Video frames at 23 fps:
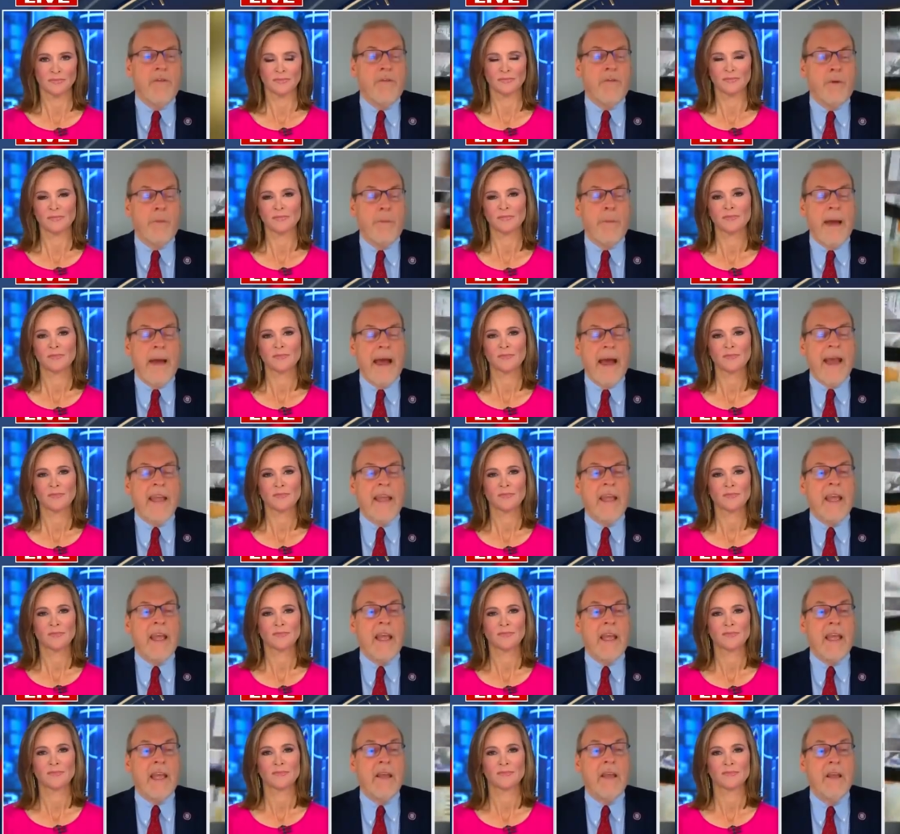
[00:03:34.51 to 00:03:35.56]
Speaker 1: for buying
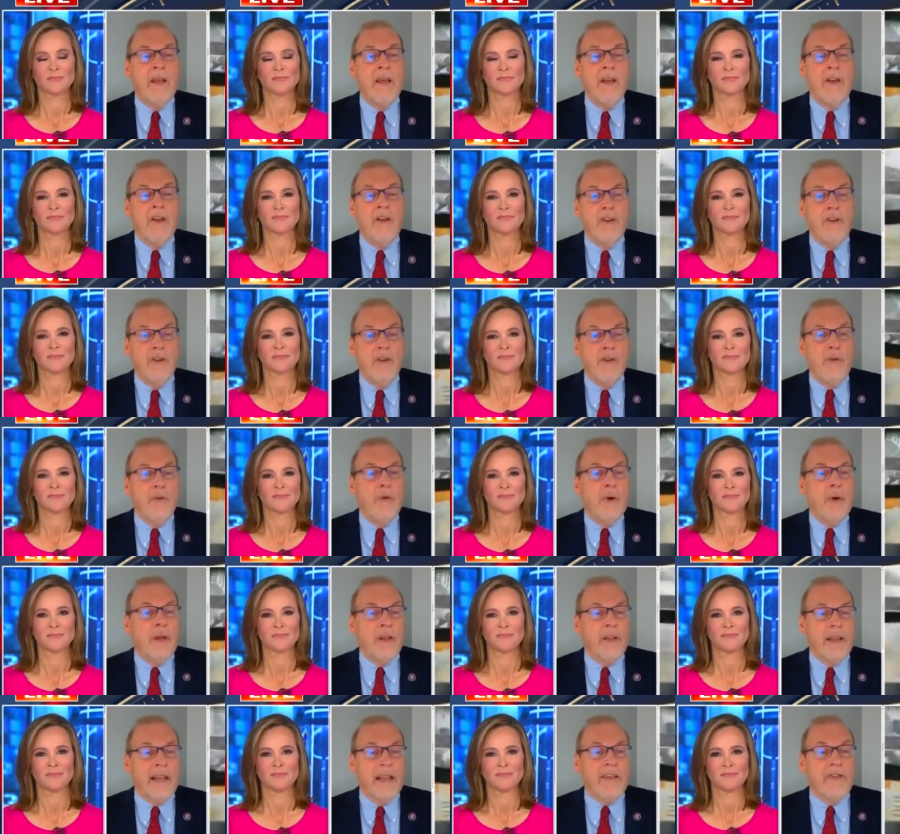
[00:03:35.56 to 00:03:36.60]
a new
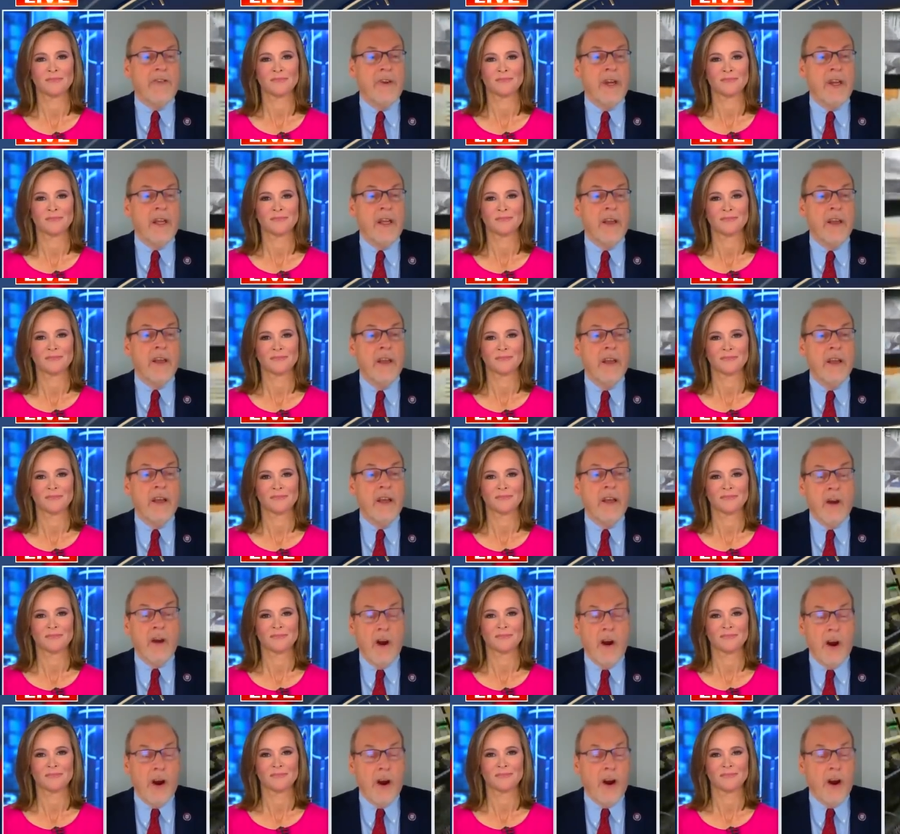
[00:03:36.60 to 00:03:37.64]
electric
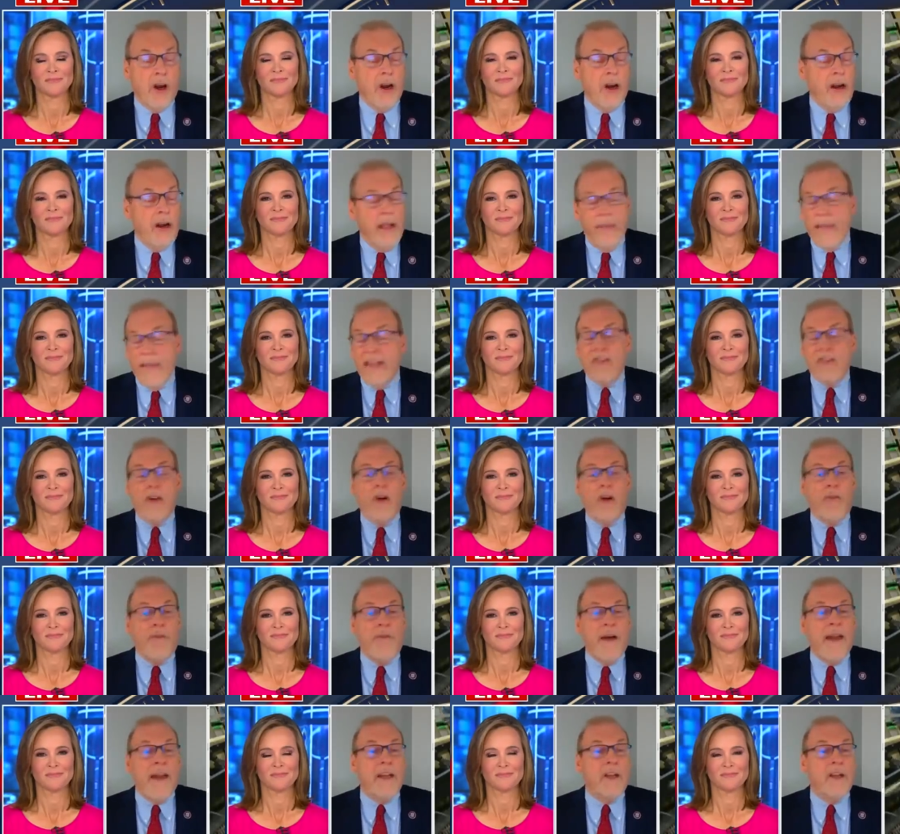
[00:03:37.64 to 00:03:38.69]
car, and that's all
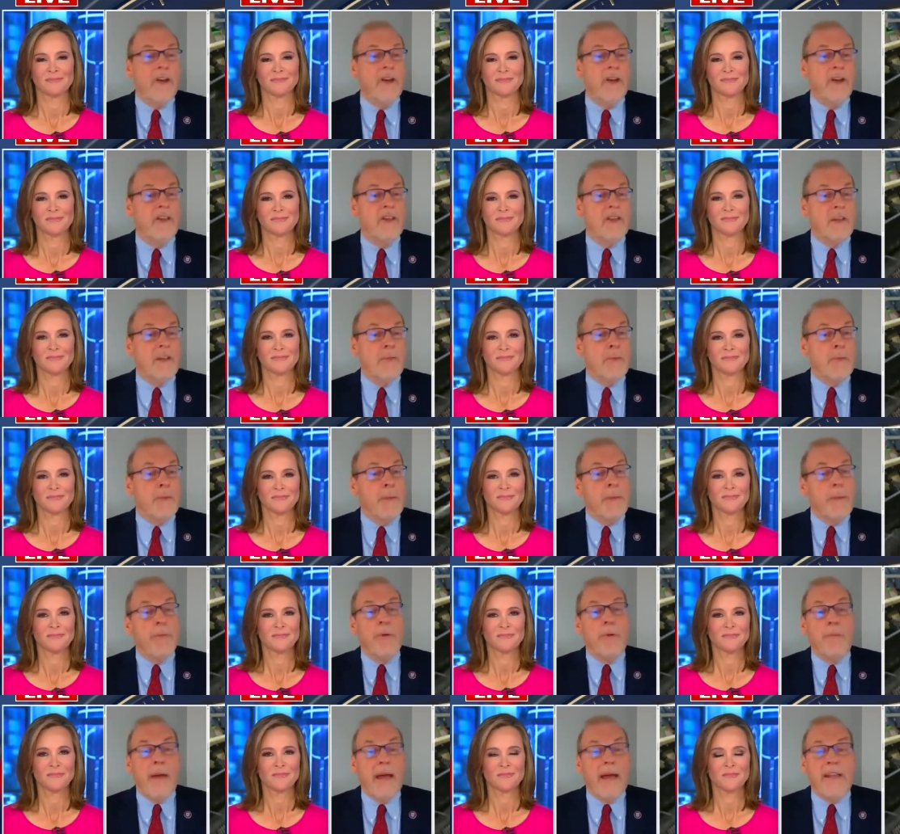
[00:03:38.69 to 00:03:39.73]
fine and good, except the
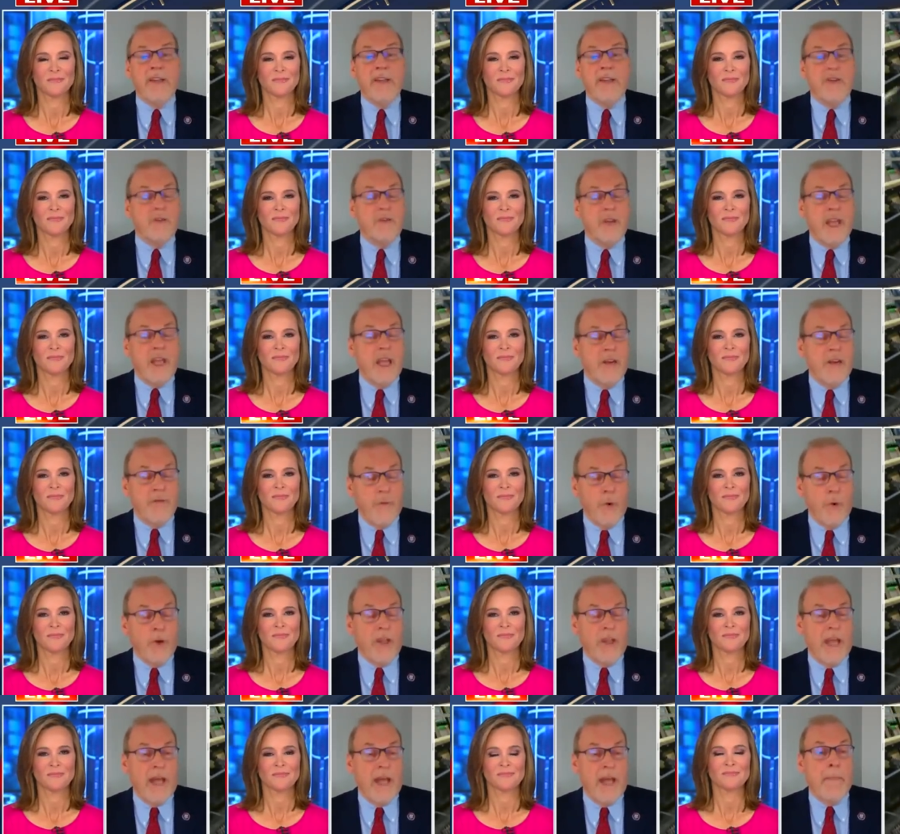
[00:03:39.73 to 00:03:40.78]
people in my district can't
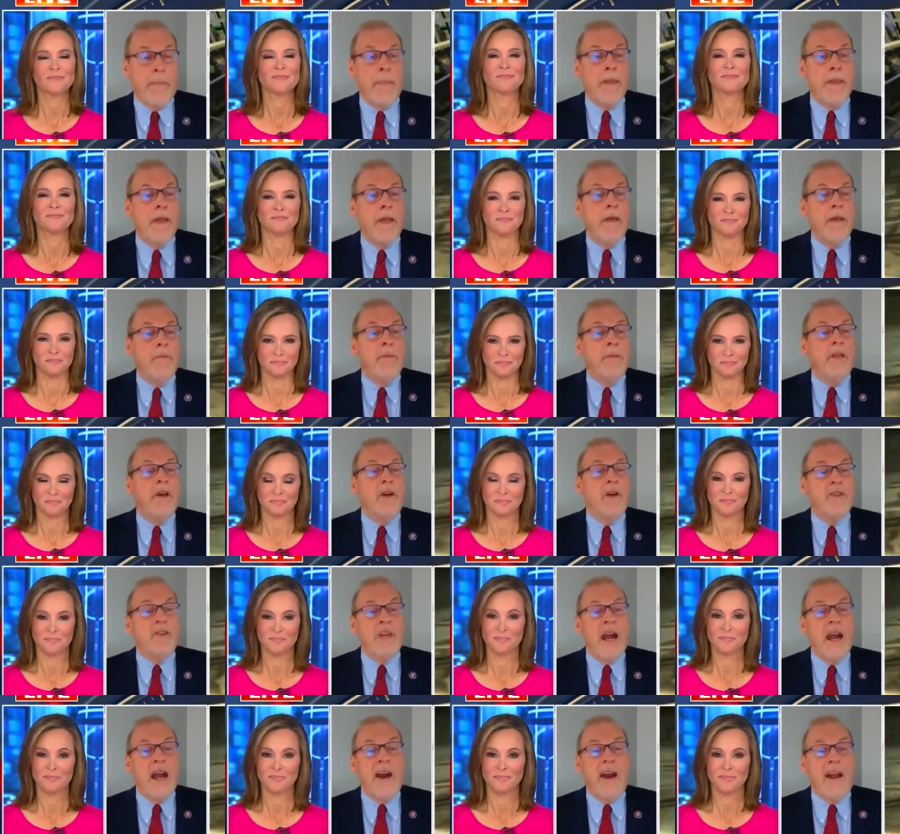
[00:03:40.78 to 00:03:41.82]
afford that mm. because
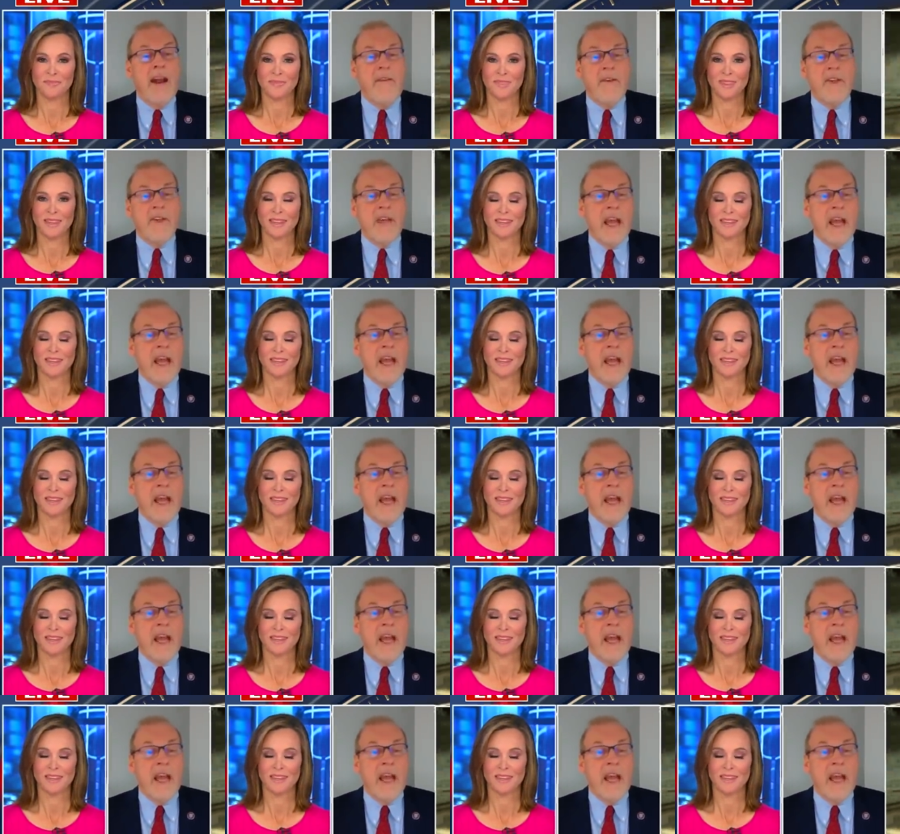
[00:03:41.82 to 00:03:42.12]
our average